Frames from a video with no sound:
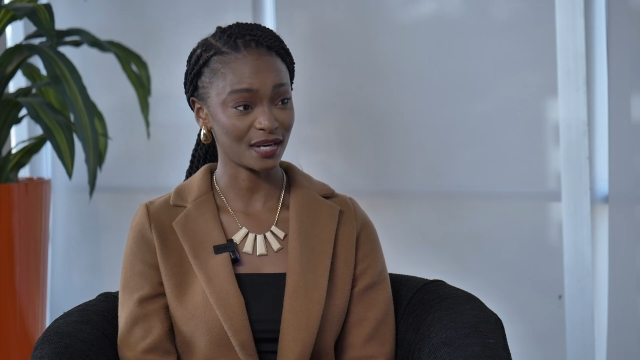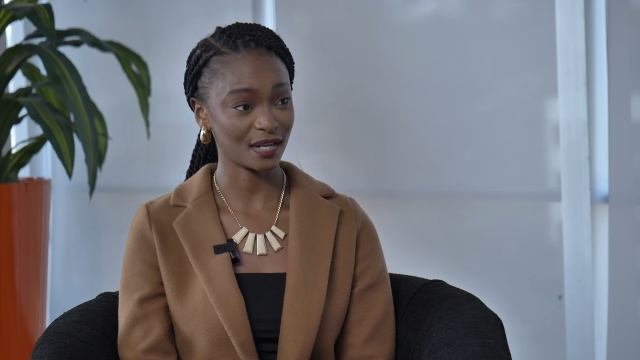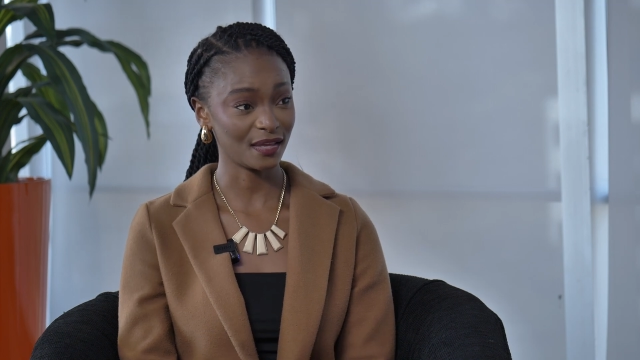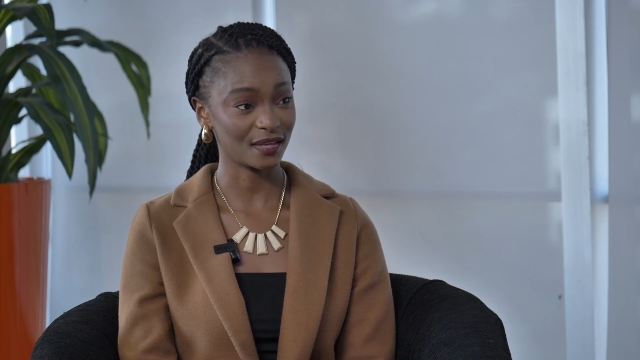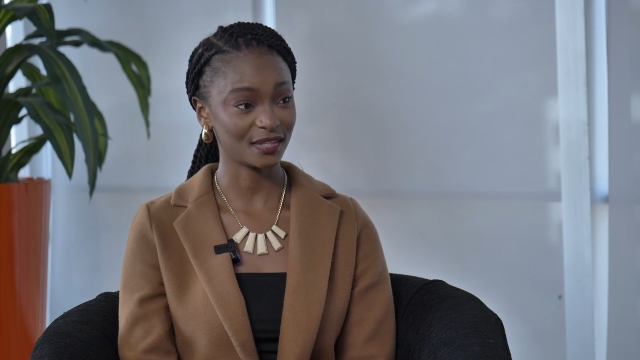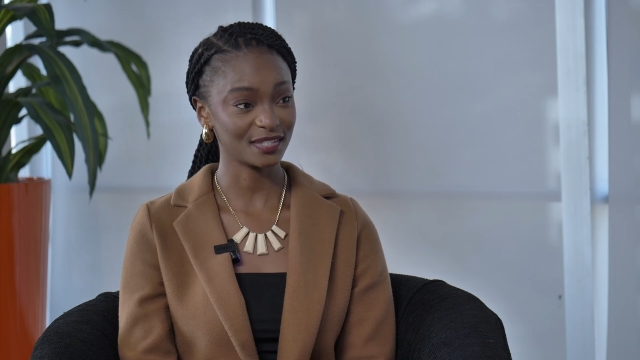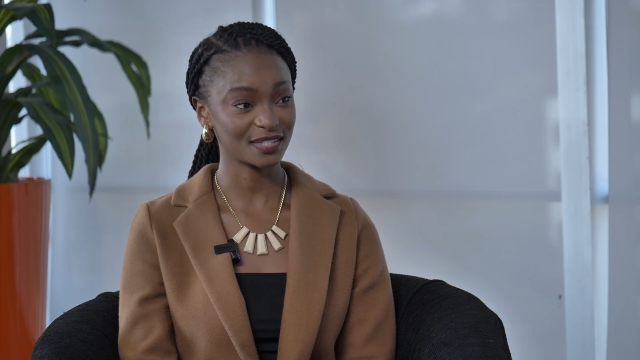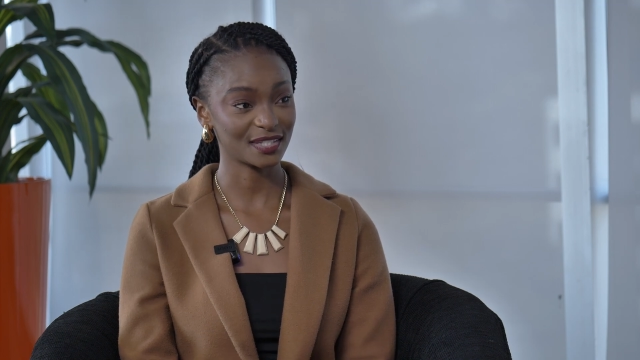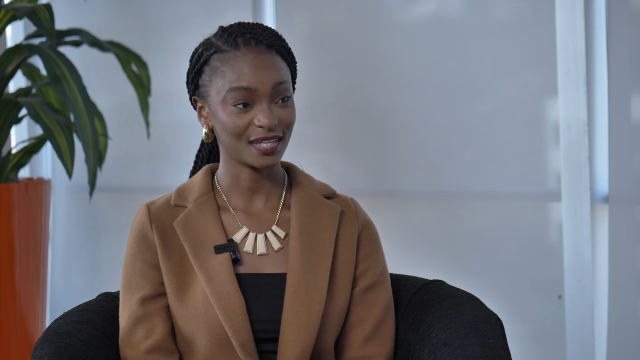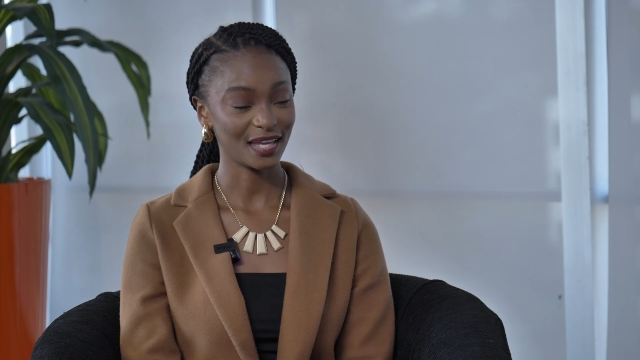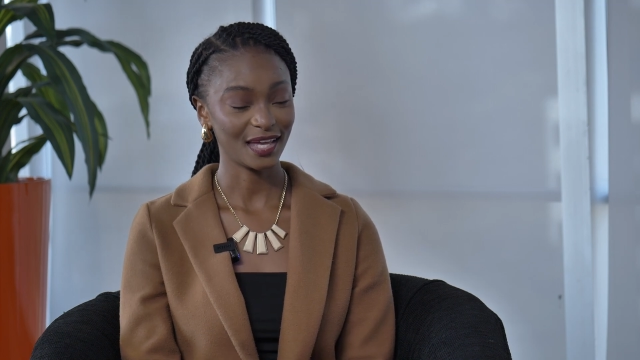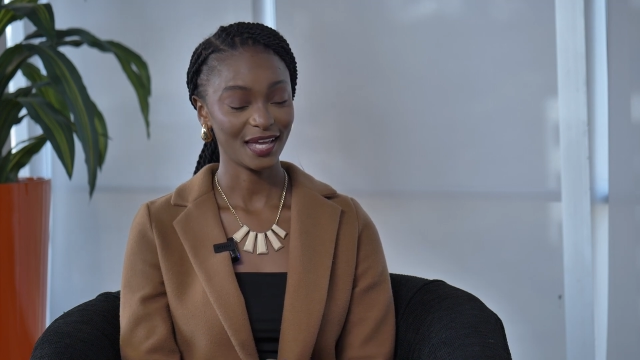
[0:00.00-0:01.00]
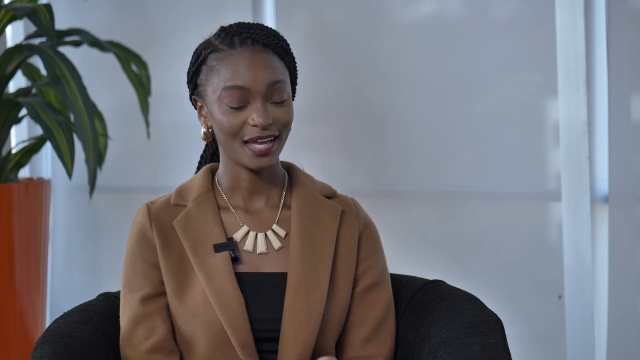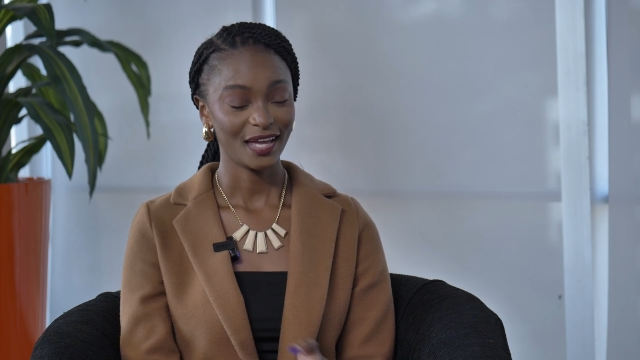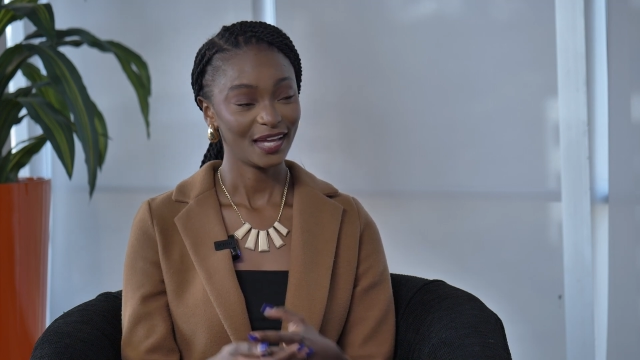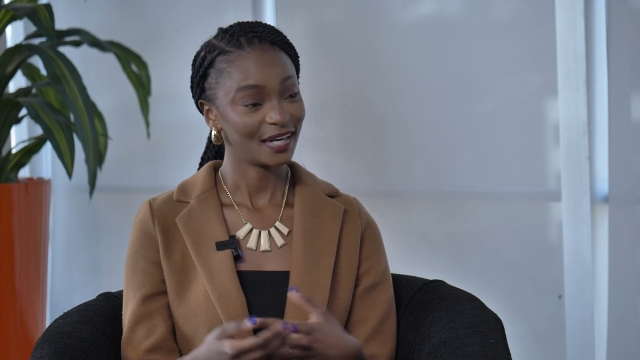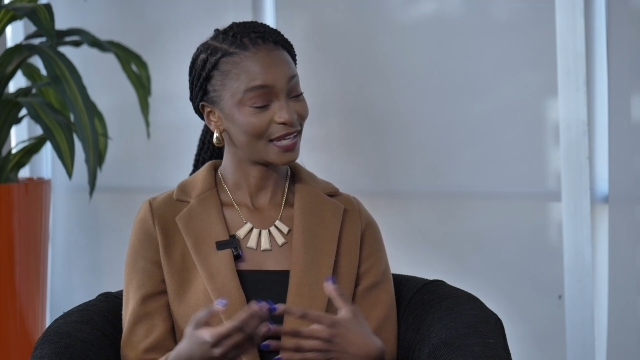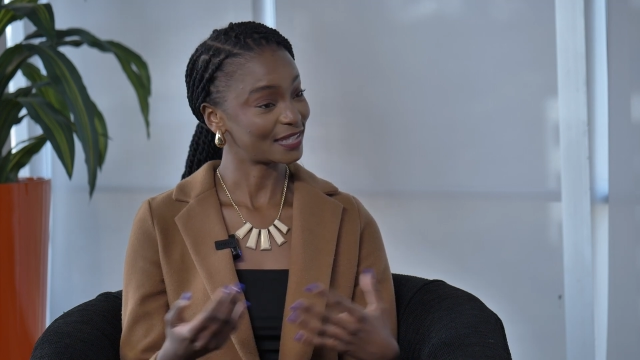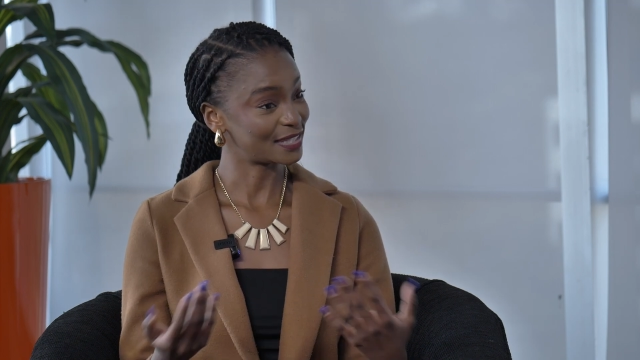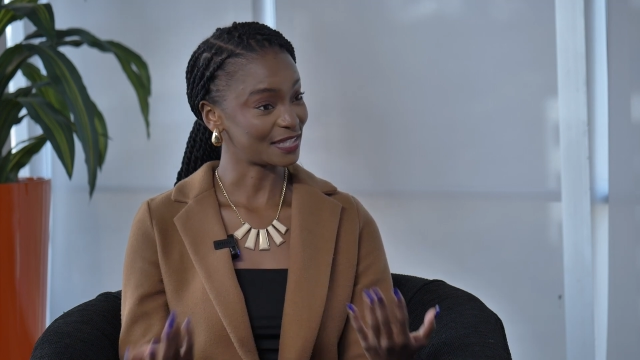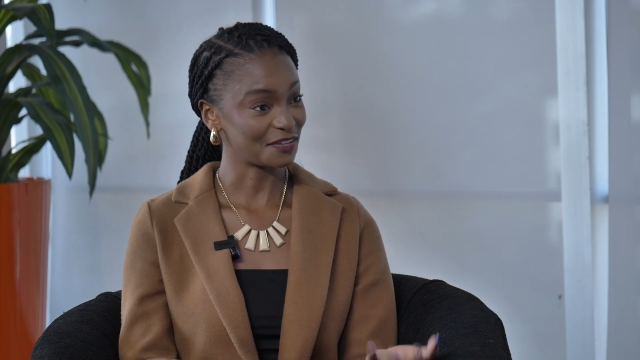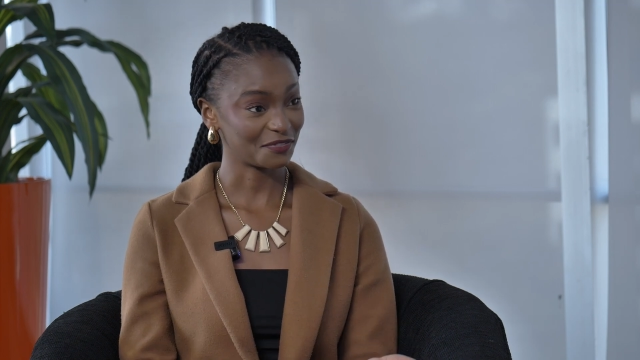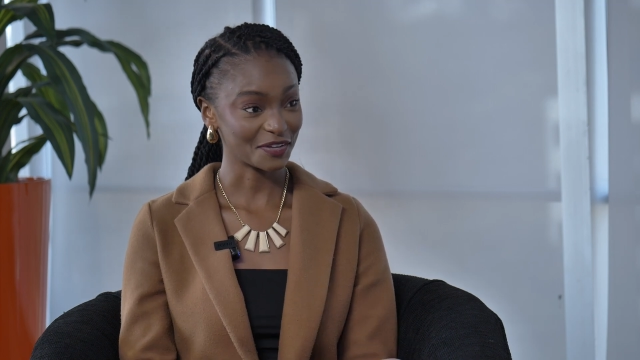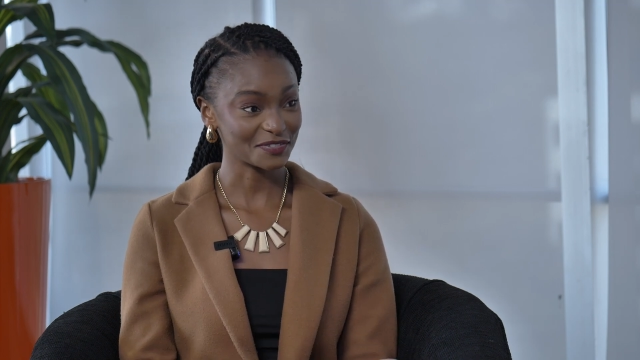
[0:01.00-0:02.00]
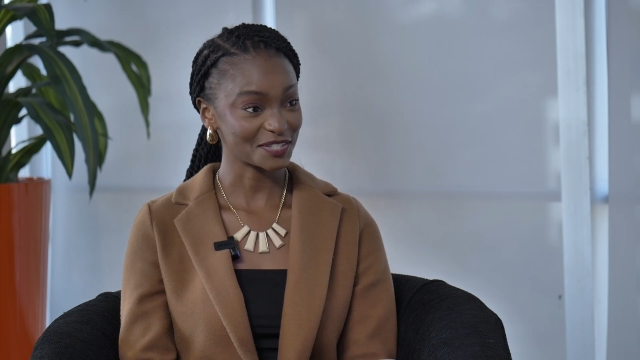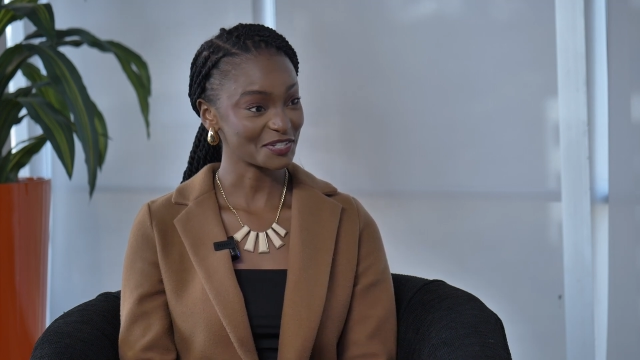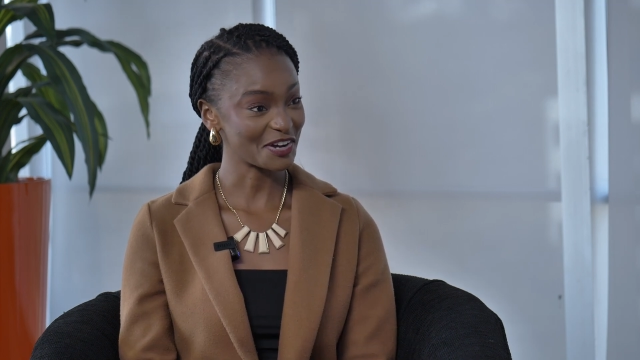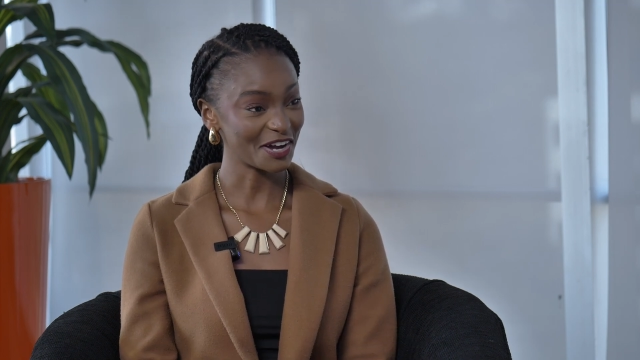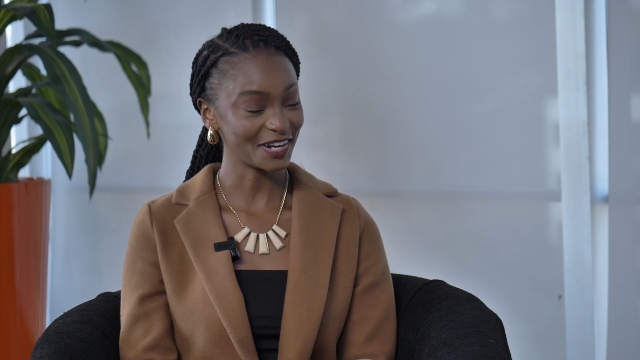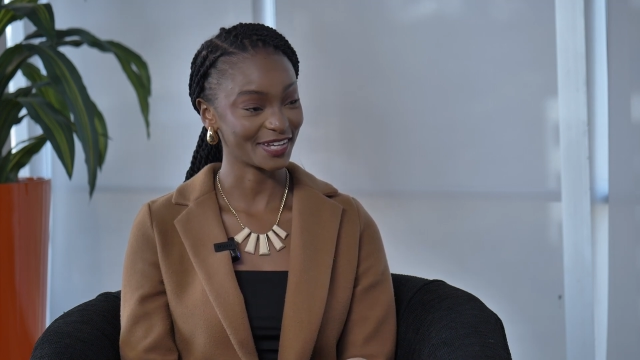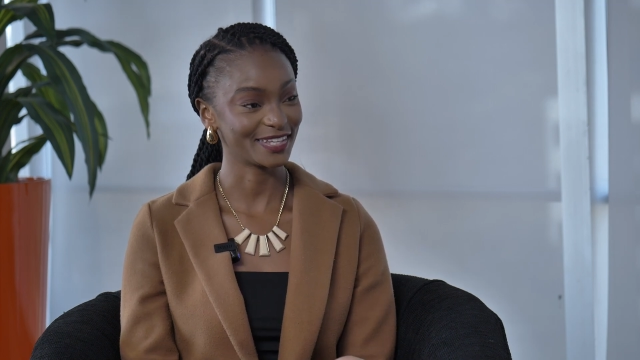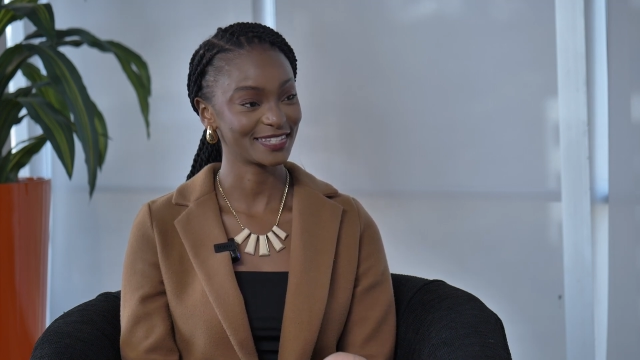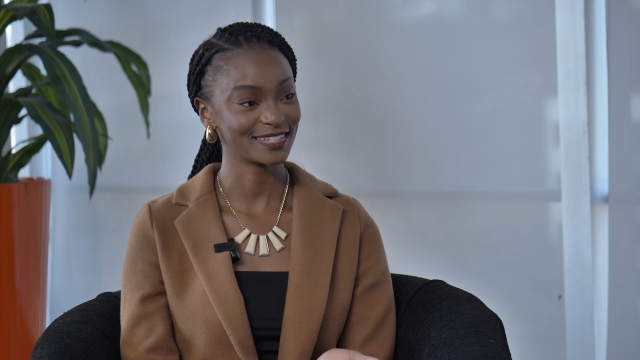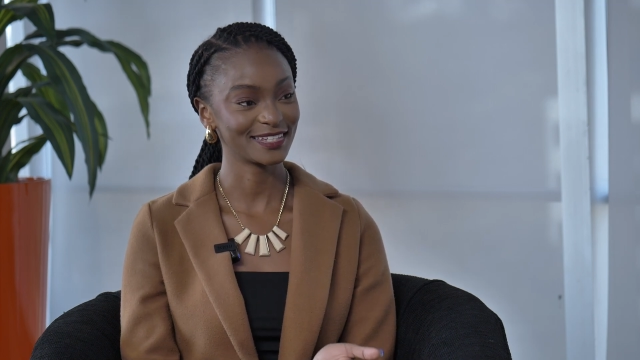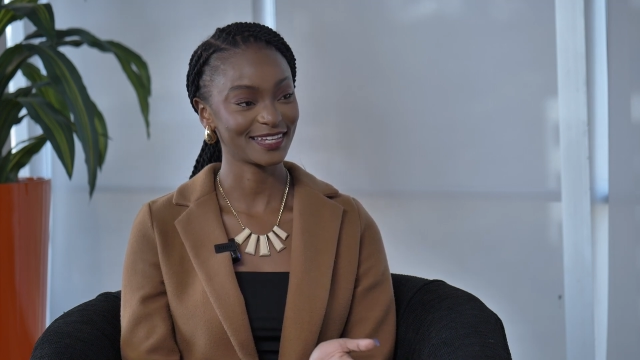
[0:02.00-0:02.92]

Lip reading: years, let's see if I've still got it.